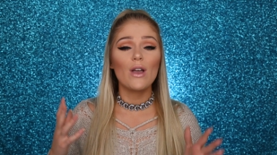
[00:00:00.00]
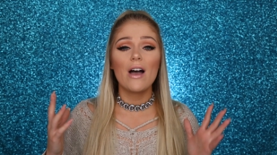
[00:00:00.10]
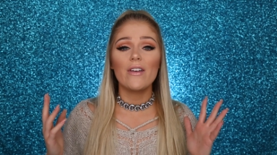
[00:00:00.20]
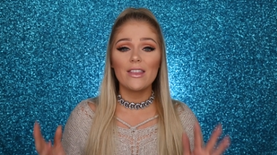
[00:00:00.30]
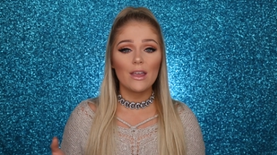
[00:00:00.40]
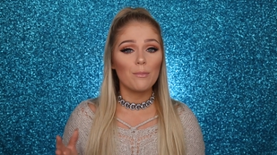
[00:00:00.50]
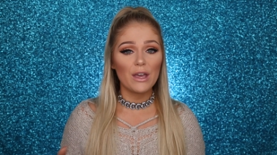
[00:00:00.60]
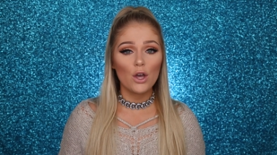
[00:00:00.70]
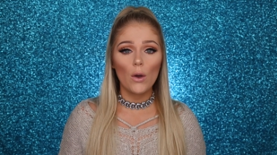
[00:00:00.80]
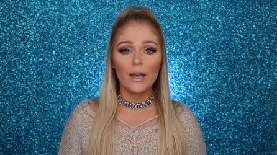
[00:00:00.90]
if you have anything
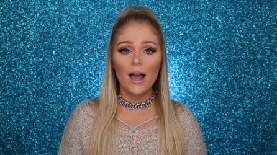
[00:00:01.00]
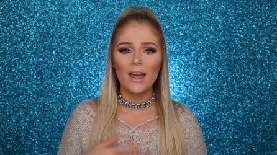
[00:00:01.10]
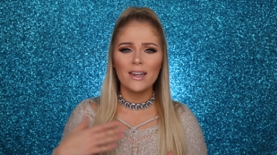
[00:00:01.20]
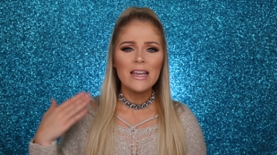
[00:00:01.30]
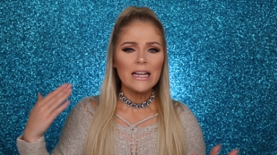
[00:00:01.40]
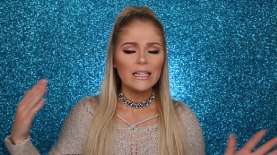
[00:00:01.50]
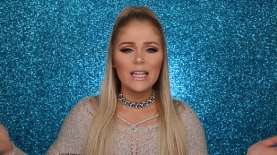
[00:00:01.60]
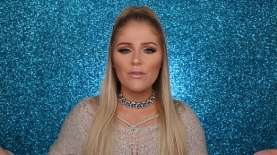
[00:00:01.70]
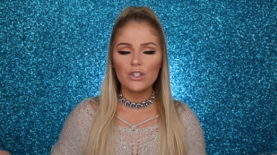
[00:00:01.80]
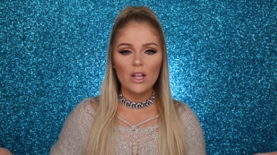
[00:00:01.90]
big going on,
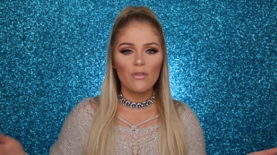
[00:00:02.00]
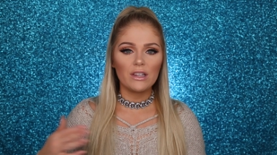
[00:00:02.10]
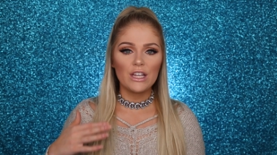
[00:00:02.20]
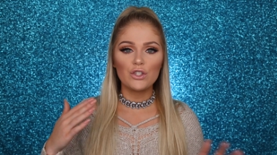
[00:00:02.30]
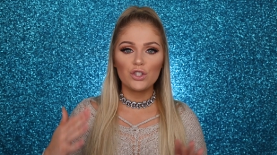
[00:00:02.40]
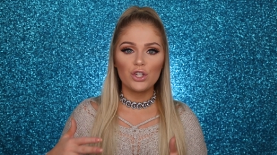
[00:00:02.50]
leave yourself at least